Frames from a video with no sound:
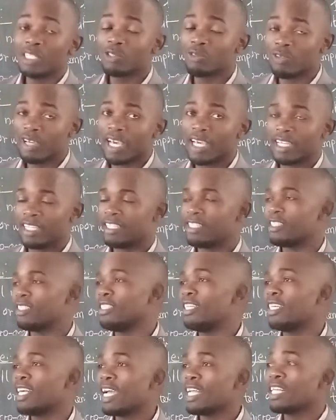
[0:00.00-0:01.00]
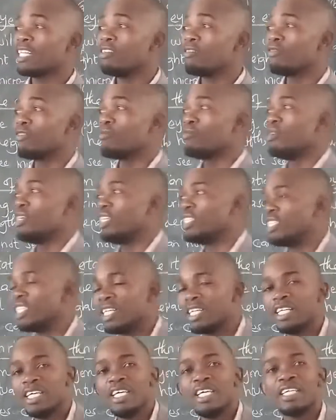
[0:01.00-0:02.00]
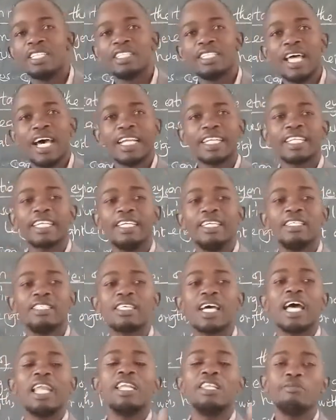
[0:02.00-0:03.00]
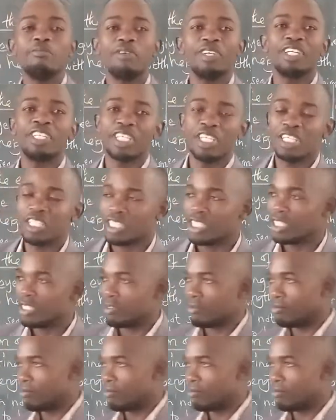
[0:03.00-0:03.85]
to get the right information, that is a limitation.